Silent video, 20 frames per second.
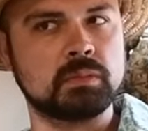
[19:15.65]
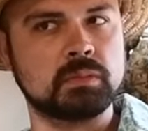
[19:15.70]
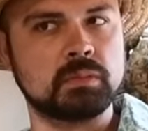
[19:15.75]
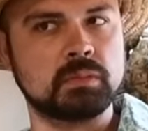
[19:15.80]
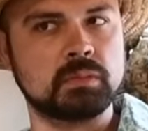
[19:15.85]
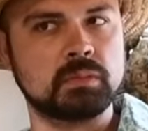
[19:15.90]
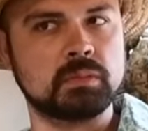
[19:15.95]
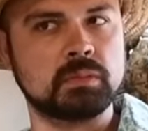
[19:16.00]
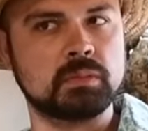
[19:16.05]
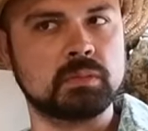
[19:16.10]

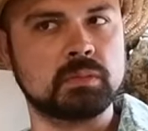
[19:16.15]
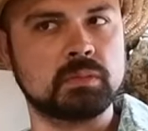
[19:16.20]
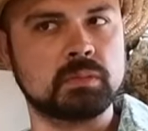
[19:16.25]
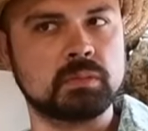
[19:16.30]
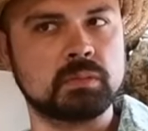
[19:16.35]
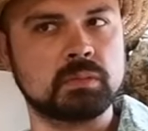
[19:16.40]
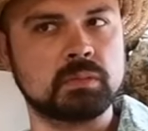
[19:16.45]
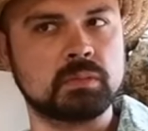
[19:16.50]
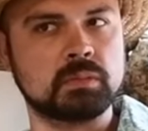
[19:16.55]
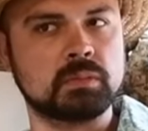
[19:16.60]

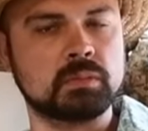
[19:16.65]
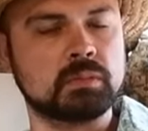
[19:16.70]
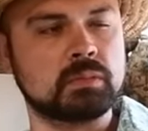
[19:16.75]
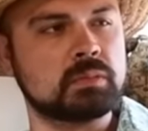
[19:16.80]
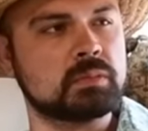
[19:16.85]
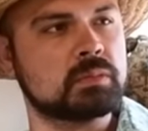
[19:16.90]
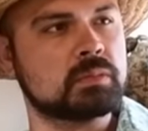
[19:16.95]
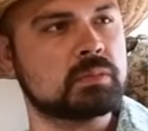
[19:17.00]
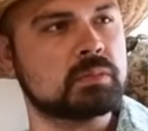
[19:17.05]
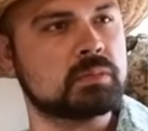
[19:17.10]

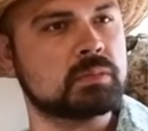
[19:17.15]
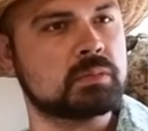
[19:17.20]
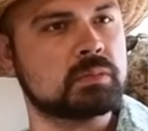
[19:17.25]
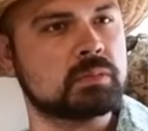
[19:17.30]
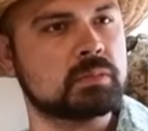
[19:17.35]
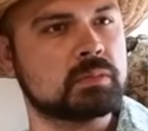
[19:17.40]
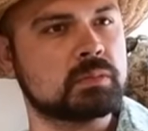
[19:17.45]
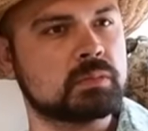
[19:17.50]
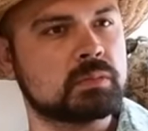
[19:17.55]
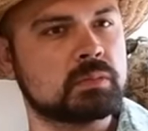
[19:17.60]

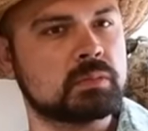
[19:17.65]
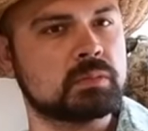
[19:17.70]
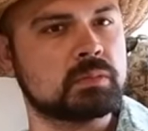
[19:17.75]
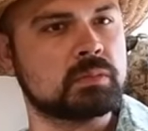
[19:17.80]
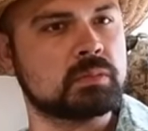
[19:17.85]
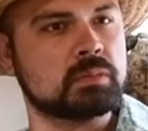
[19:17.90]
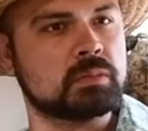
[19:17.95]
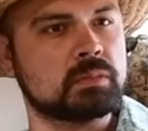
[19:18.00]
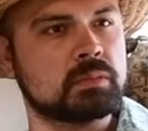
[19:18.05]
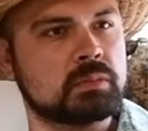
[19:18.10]

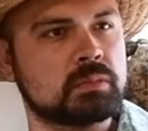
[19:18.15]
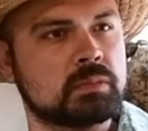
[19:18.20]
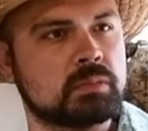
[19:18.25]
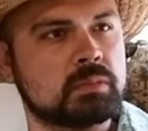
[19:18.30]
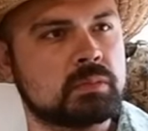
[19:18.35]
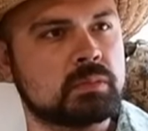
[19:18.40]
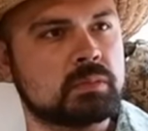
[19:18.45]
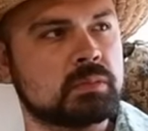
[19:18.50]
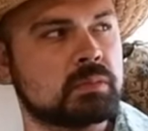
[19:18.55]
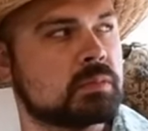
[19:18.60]

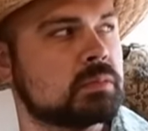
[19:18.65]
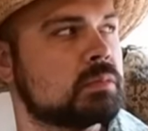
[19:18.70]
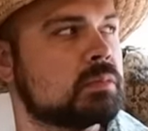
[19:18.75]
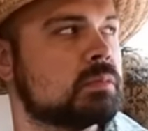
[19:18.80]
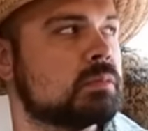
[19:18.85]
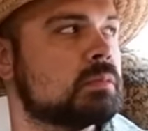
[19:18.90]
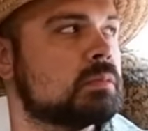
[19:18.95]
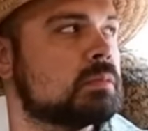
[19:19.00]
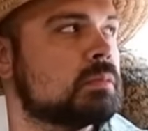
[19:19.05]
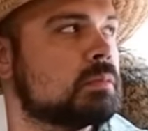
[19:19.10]

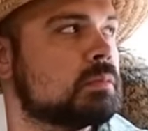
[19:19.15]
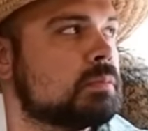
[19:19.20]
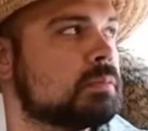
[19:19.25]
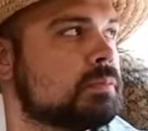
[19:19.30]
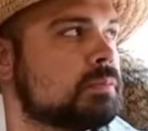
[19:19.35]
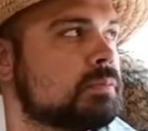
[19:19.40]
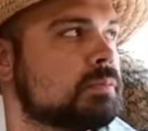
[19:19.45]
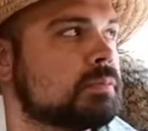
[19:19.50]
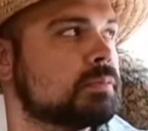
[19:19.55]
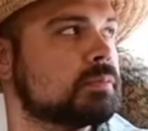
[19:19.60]
This person isn't speaking.